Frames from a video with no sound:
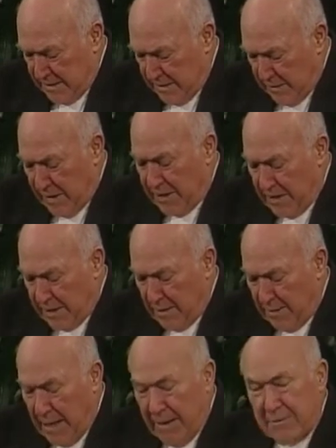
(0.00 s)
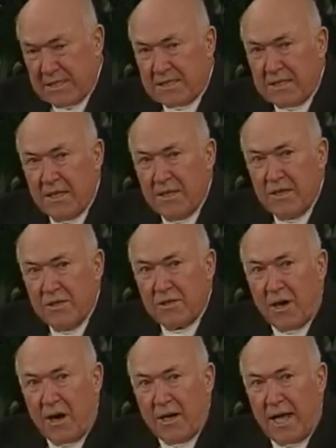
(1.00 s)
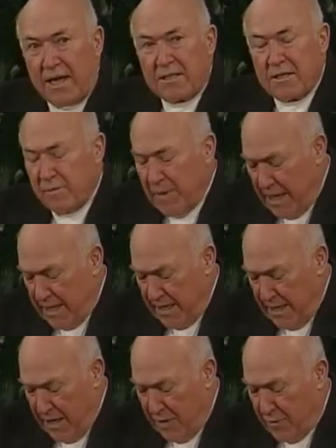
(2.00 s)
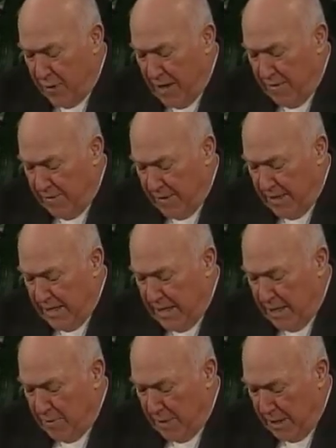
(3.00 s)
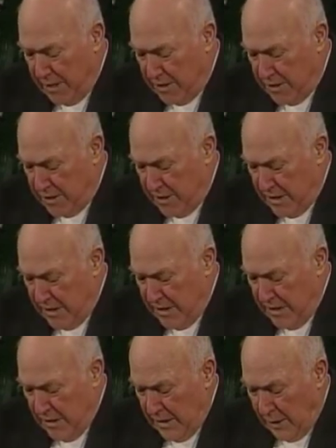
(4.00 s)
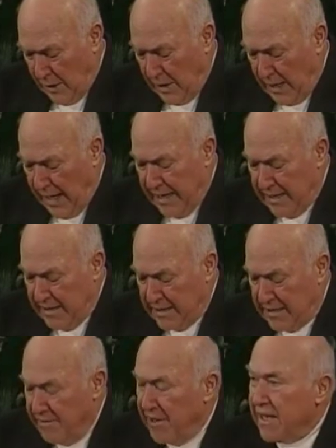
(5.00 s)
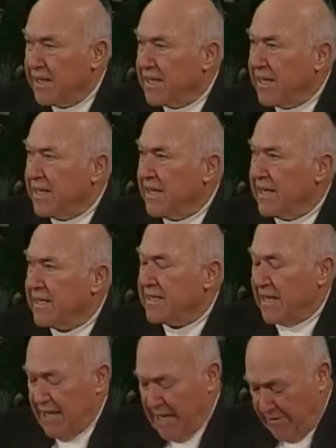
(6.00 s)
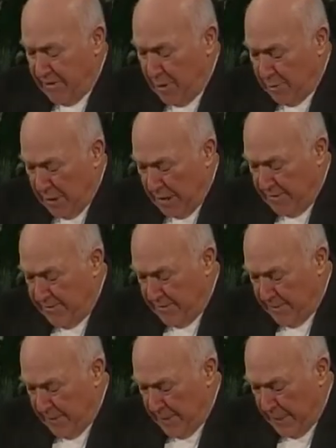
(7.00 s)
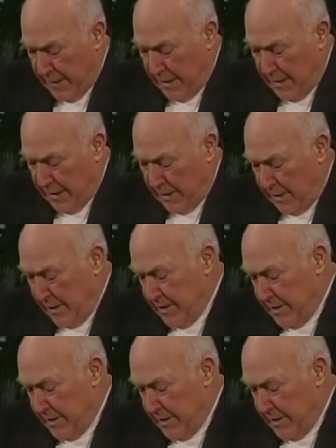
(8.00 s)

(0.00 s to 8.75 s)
one of the commandments, you are not to make any graven image or likeness of anything that is in heaven above, or in